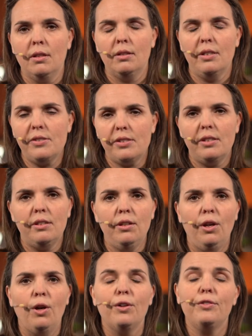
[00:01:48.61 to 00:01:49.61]
Listen
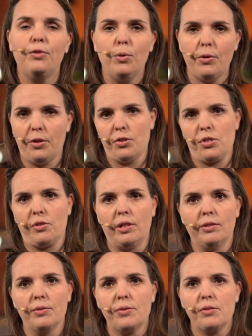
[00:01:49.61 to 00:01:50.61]
for their
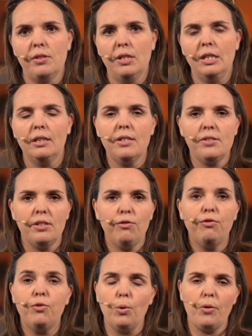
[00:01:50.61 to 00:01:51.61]
struggles. Listen
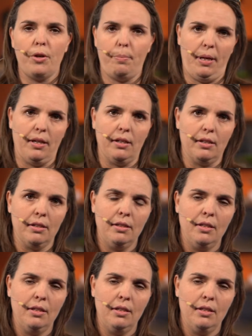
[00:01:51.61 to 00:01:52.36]
for their pain.